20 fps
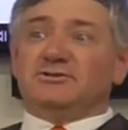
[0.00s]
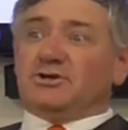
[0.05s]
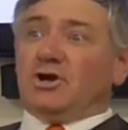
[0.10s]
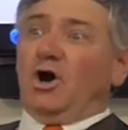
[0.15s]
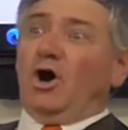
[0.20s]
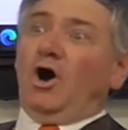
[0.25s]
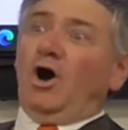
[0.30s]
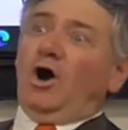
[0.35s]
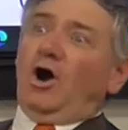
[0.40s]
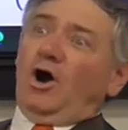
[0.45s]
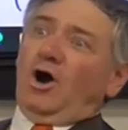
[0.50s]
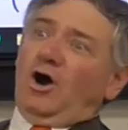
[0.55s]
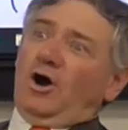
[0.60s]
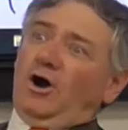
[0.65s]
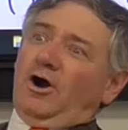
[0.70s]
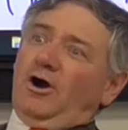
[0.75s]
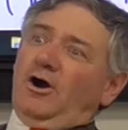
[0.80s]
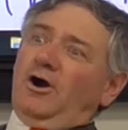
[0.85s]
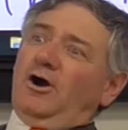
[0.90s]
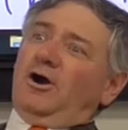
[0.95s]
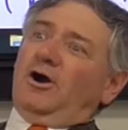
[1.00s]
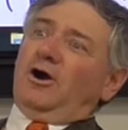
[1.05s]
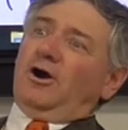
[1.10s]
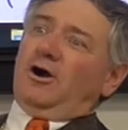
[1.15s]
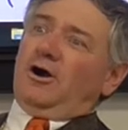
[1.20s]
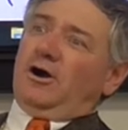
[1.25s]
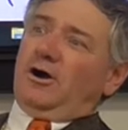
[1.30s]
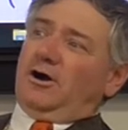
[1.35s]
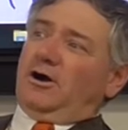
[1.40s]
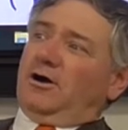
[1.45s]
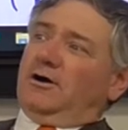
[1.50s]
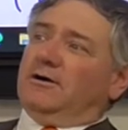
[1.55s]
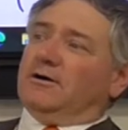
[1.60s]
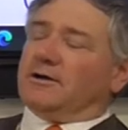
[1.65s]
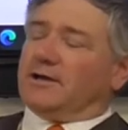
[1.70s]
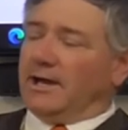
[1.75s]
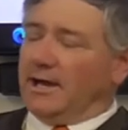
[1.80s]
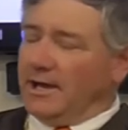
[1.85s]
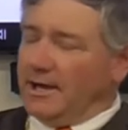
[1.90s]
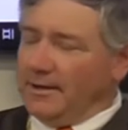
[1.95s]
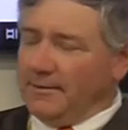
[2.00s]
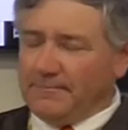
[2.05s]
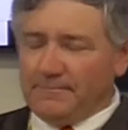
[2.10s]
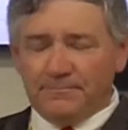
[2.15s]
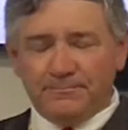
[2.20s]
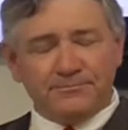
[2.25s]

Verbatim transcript: Okay?